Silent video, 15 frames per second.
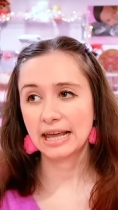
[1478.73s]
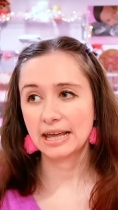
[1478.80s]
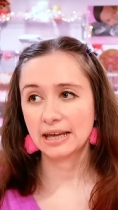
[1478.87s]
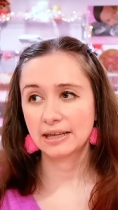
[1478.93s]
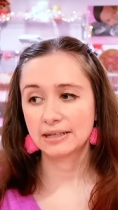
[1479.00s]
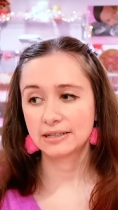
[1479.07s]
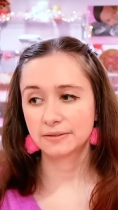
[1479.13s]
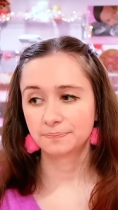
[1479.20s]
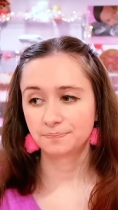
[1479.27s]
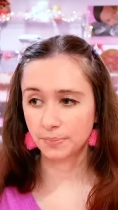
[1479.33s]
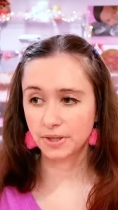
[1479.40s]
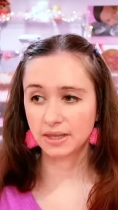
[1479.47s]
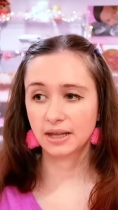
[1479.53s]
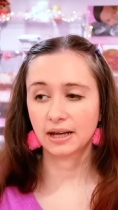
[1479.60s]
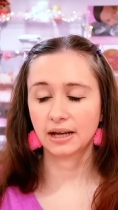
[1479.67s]
and
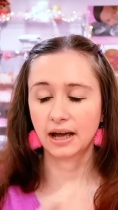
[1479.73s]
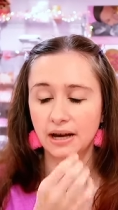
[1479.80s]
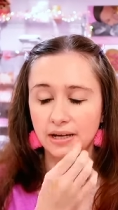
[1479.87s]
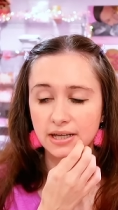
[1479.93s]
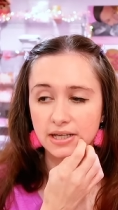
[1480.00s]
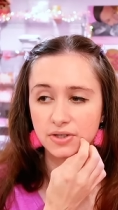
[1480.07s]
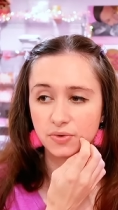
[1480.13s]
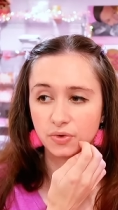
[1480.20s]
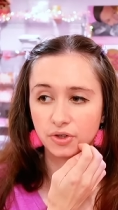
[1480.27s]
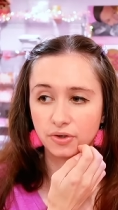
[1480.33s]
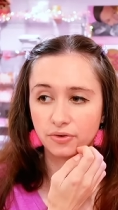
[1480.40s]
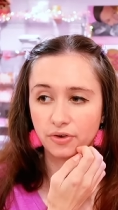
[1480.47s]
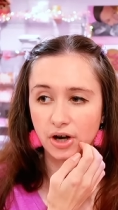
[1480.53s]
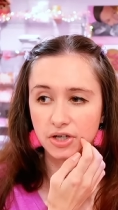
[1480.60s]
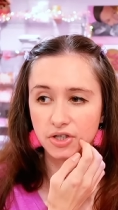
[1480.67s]
something that kind of gets
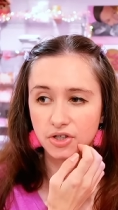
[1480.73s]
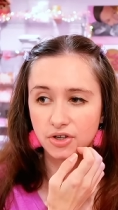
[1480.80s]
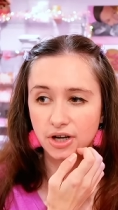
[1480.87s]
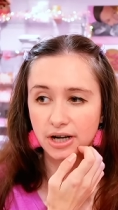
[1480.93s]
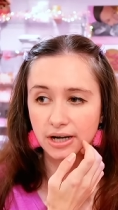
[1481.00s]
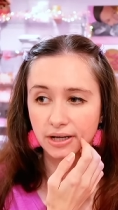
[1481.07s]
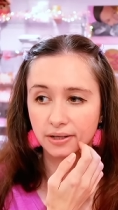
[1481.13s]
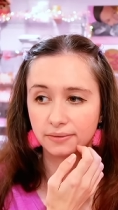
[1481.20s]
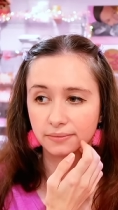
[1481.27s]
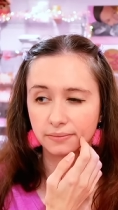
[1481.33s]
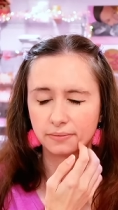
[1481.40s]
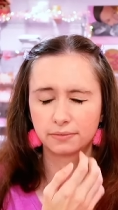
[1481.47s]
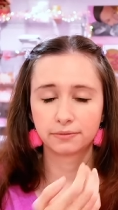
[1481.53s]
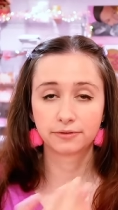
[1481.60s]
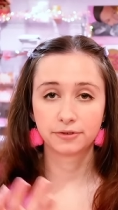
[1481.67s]
really frustrating
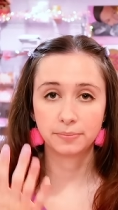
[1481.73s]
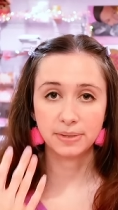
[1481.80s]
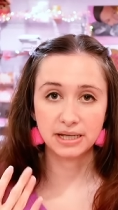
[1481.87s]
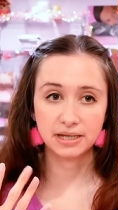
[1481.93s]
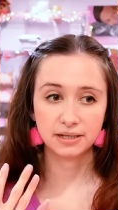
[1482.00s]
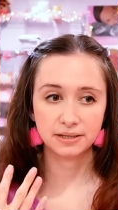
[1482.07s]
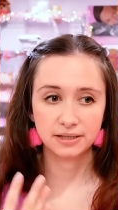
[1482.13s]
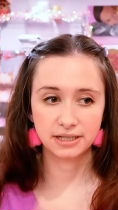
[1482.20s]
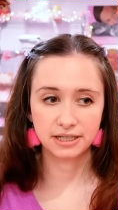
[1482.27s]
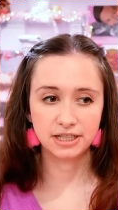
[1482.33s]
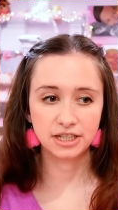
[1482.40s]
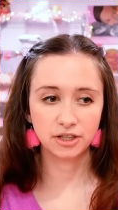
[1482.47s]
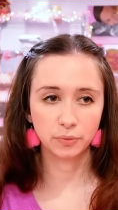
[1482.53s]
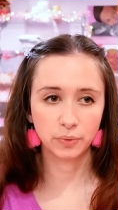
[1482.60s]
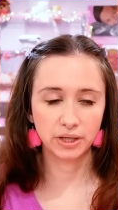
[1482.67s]
for me
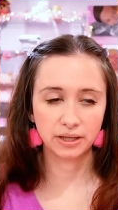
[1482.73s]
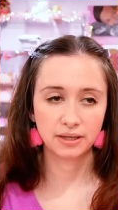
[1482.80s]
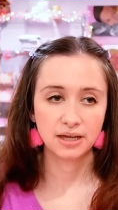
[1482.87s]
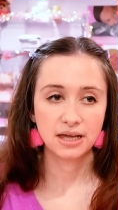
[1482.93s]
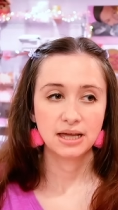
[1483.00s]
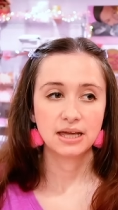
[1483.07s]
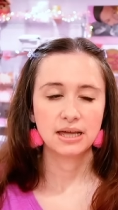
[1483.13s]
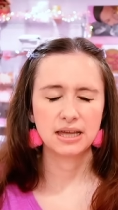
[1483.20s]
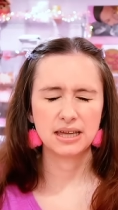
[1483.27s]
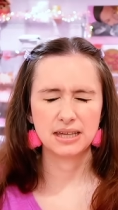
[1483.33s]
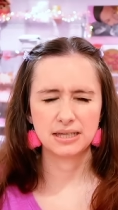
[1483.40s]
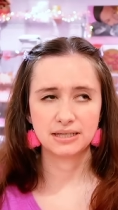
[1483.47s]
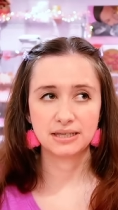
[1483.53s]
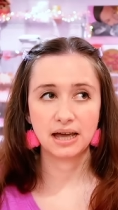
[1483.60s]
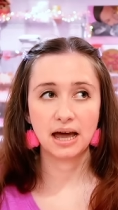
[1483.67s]
to deal with
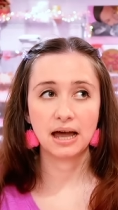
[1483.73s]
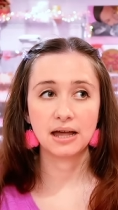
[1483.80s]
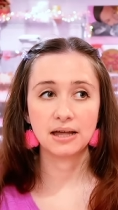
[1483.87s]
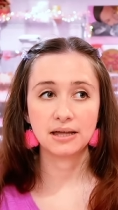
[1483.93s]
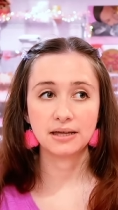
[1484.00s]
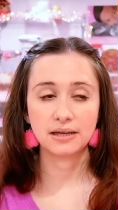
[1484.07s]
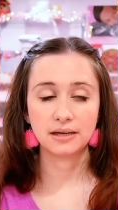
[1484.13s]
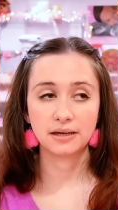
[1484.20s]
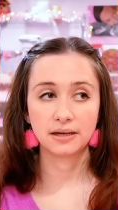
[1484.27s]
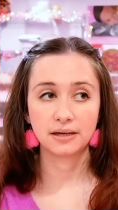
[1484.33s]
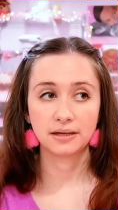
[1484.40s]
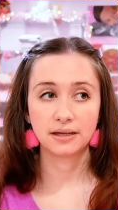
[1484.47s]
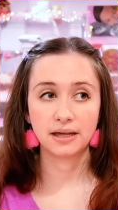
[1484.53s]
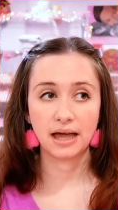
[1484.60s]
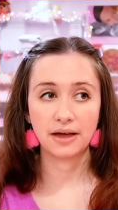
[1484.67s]
is I
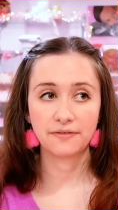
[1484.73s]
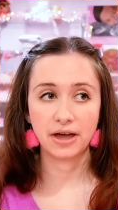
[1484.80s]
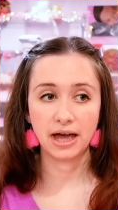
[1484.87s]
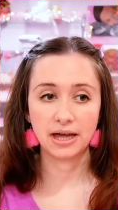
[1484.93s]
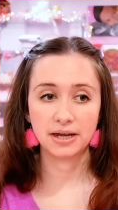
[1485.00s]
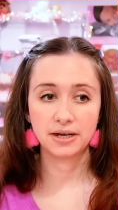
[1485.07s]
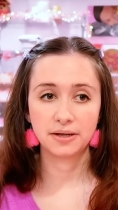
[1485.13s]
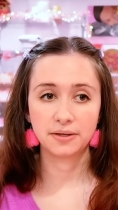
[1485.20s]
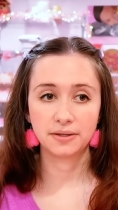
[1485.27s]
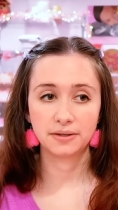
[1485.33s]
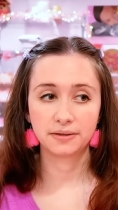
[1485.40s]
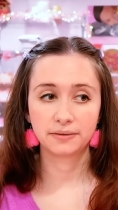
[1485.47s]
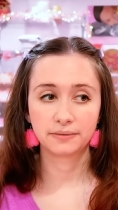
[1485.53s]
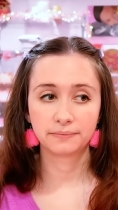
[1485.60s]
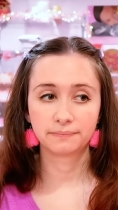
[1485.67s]
have had
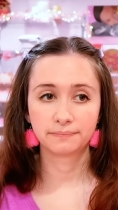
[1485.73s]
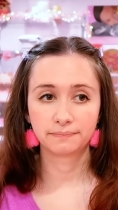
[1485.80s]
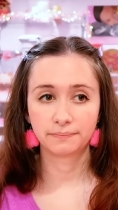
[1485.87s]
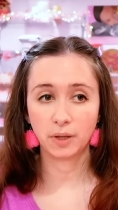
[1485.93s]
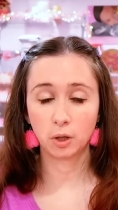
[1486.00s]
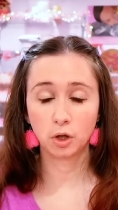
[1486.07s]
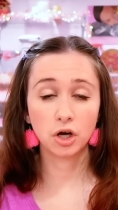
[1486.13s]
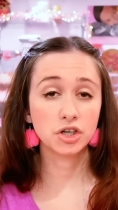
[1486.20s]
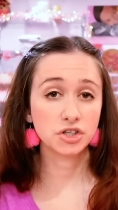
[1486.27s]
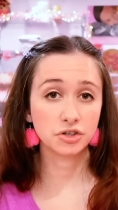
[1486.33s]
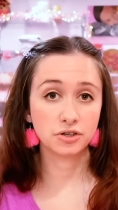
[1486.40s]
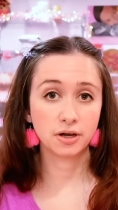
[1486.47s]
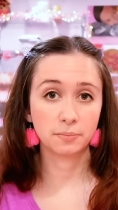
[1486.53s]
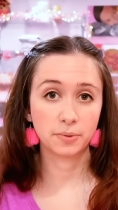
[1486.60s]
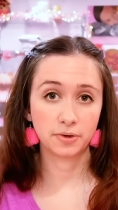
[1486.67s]
a
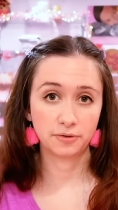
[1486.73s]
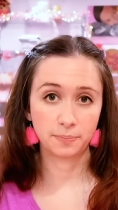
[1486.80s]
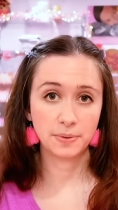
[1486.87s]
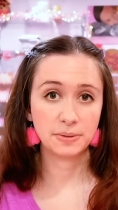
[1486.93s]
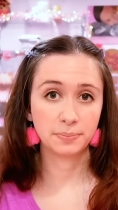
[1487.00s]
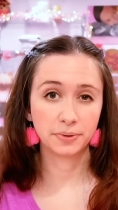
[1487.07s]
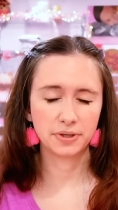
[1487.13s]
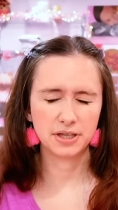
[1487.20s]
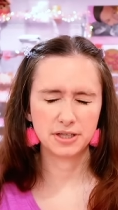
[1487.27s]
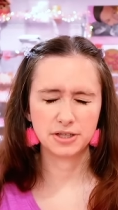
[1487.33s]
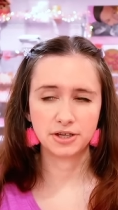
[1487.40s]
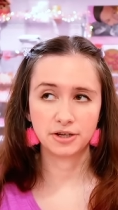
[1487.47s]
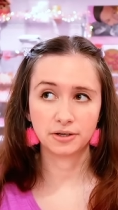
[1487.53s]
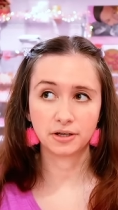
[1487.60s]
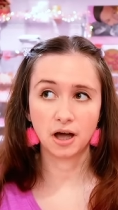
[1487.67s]
larger number of people
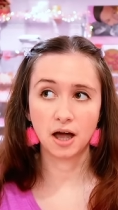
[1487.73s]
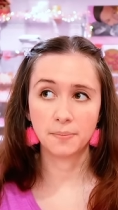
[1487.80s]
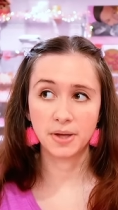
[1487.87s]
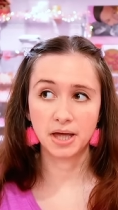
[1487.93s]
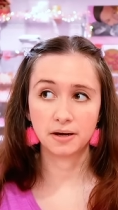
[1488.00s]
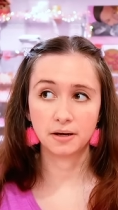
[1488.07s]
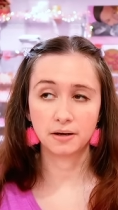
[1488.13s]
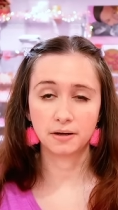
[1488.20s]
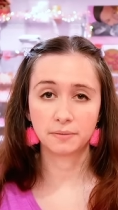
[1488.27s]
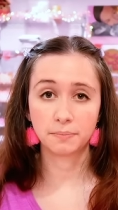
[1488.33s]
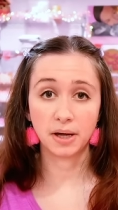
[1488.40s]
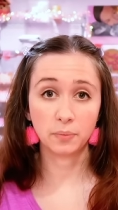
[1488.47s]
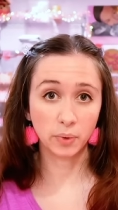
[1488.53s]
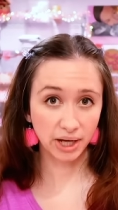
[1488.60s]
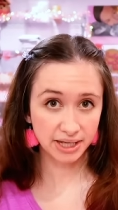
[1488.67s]
this year comment
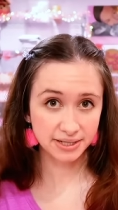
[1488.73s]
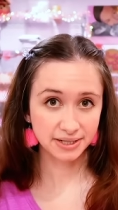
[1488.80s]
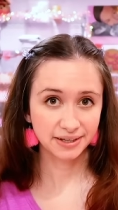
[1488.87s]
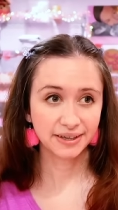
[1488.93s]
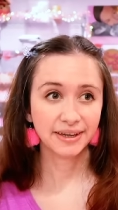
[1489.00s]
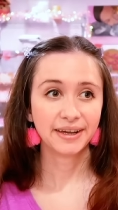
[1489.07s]
on my weight.